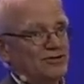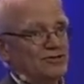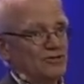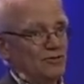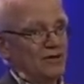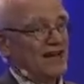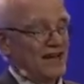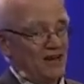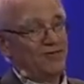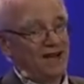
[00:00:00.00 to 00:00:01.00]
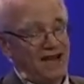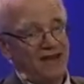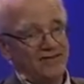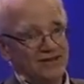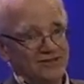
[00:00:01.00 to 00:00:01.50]
is only
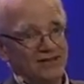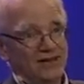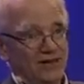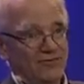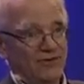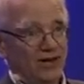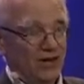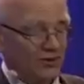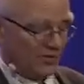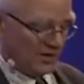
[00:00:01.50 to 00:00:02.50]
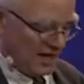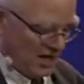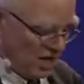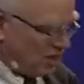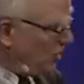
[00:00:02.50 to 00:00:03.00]
95 instead of 100,
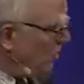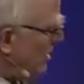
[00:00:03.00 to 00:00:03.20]
you